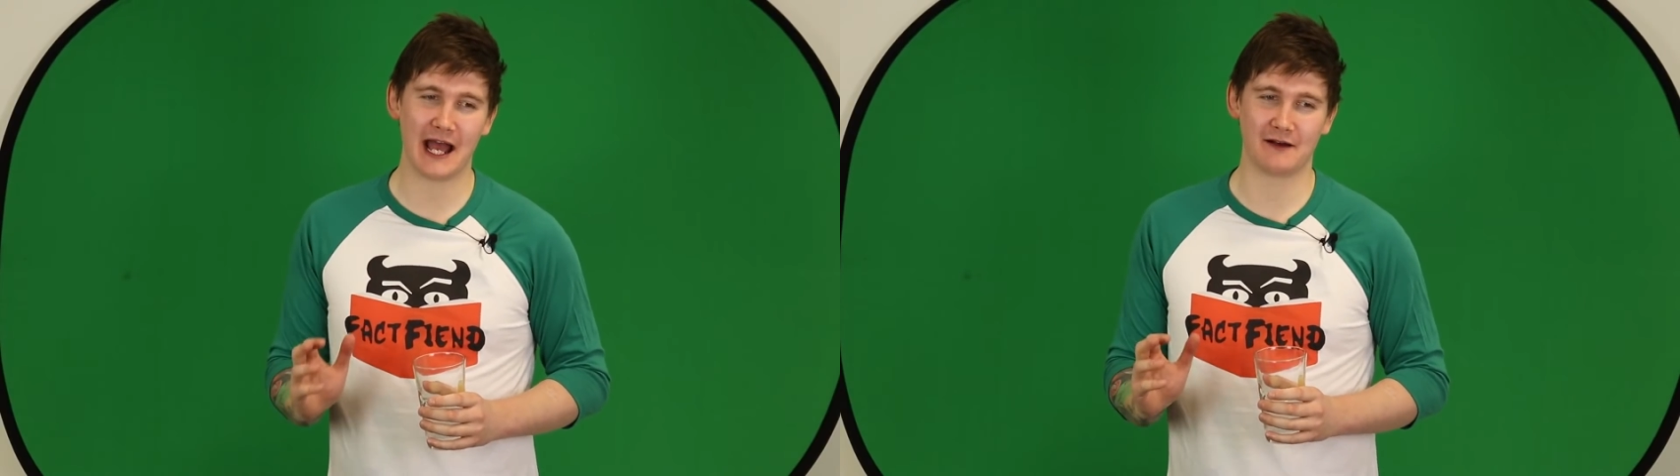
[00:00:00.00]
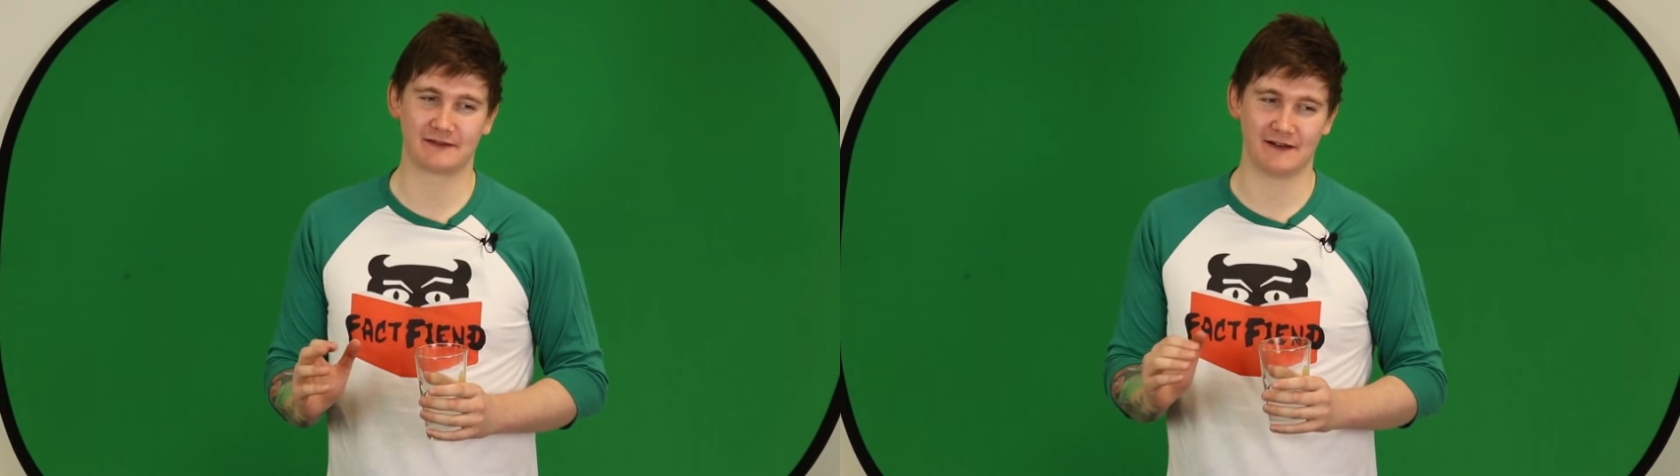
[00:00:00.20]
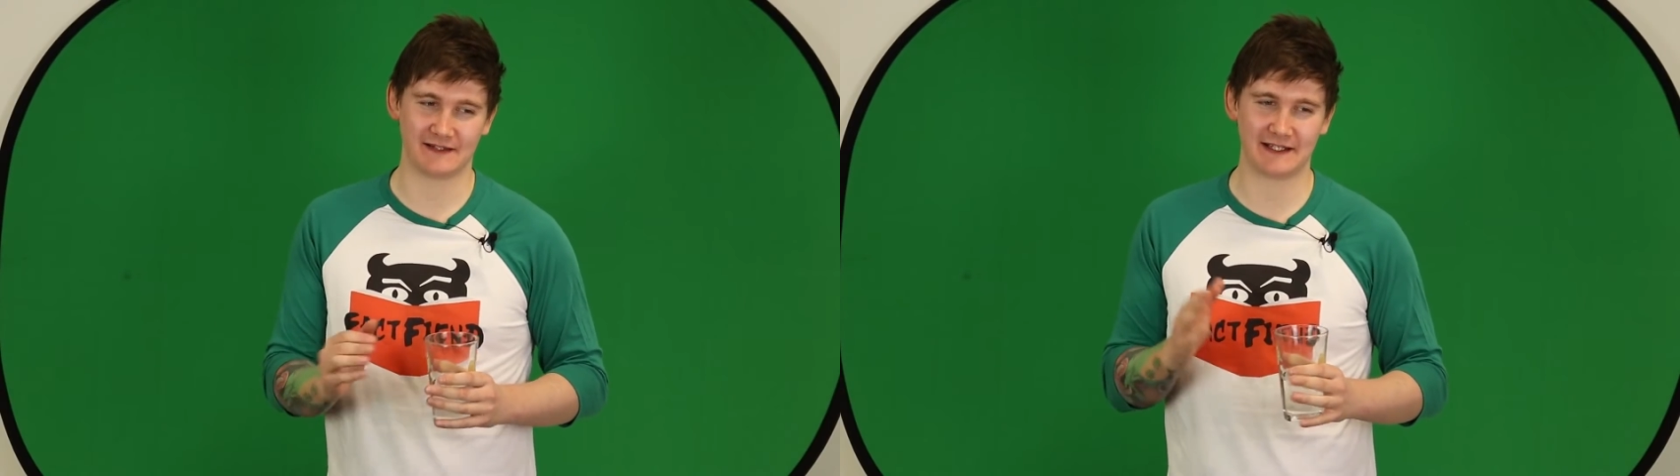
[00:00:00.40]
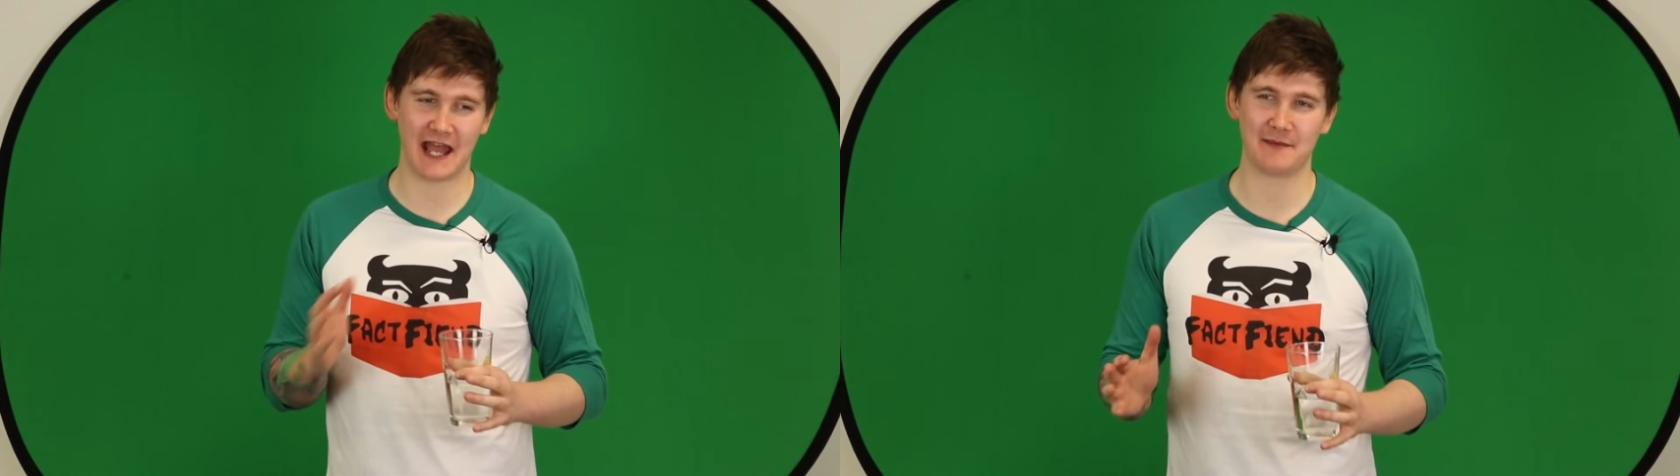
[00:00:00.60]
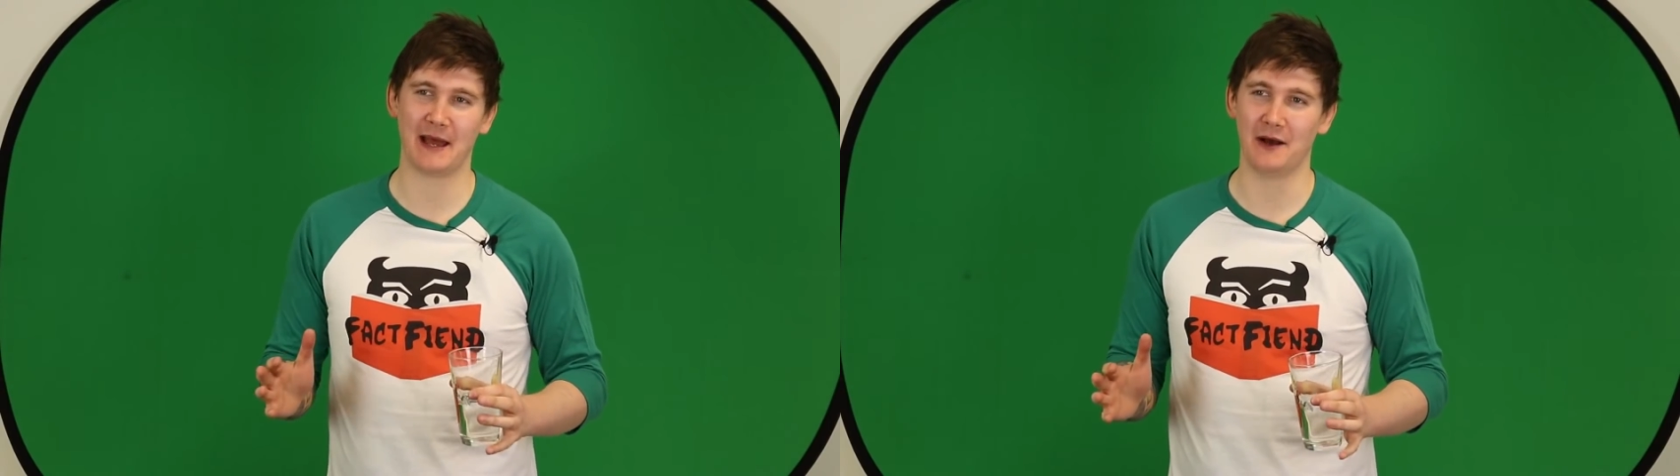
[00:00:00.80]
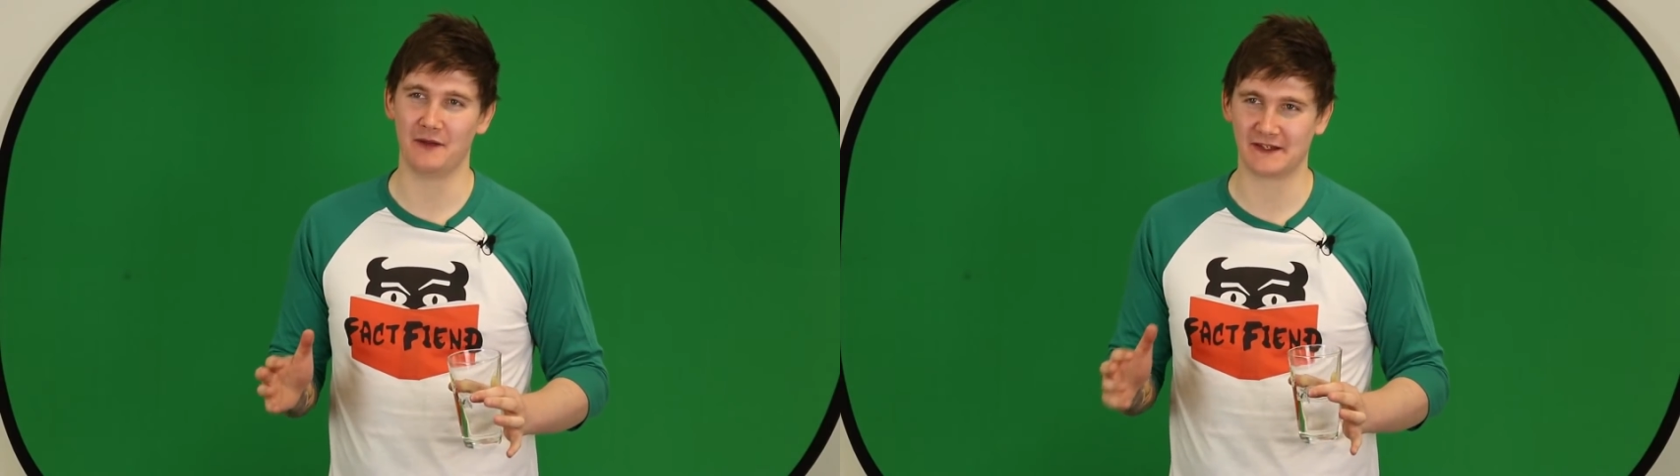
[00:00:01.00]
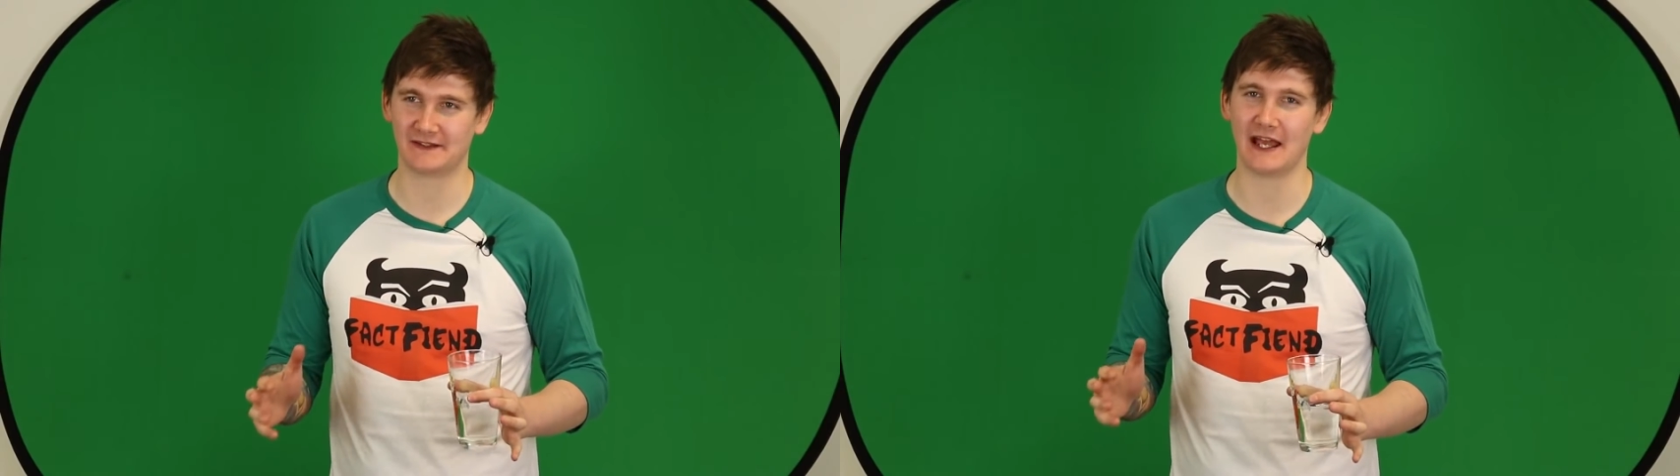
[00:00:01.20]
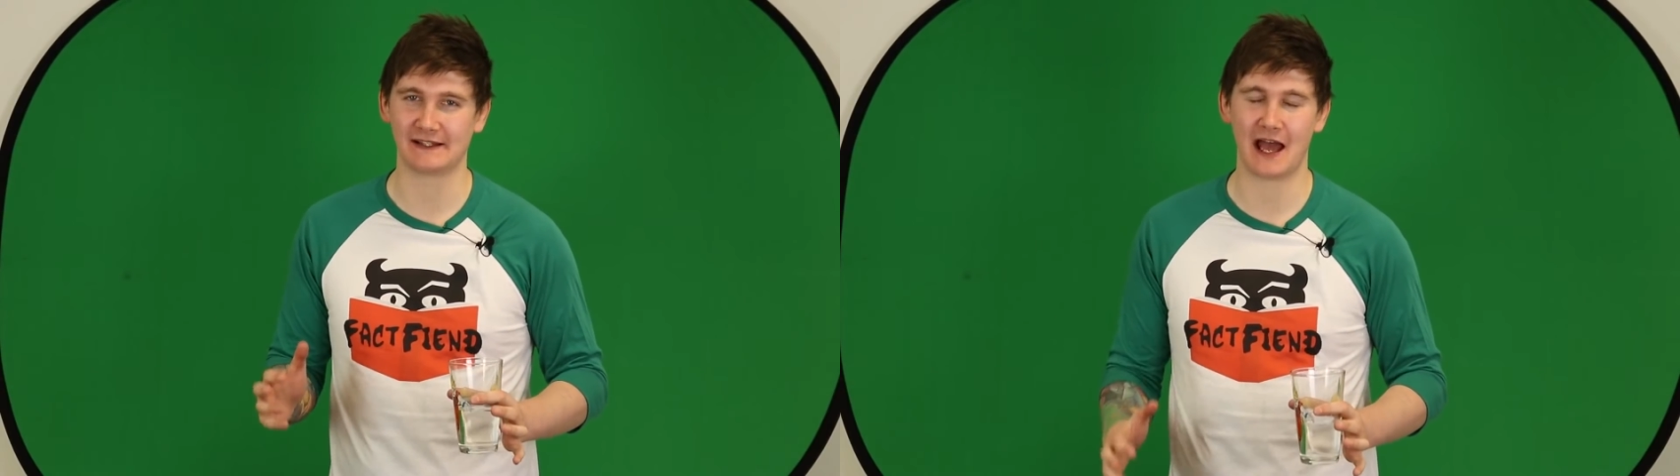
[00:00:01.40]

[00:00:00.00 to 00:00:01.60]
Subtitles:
House Down is it came out at the same